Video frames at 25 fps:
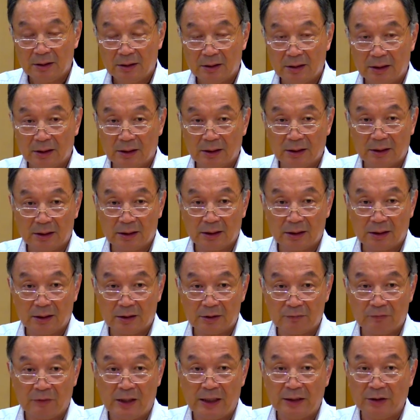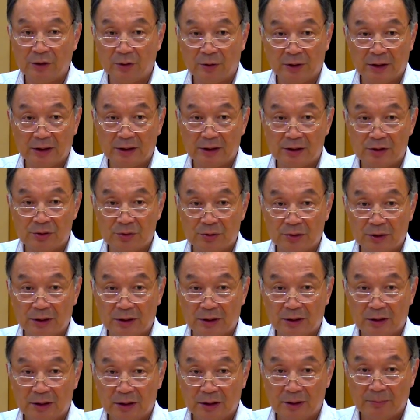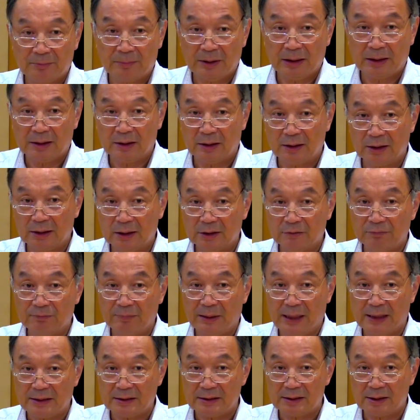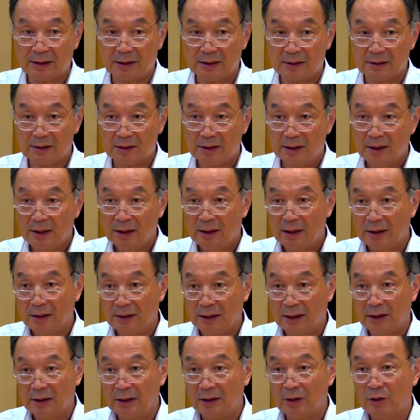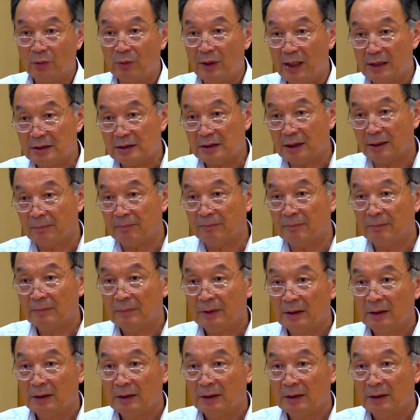They are wandering in the street. They make a lot of bad things and then arrest them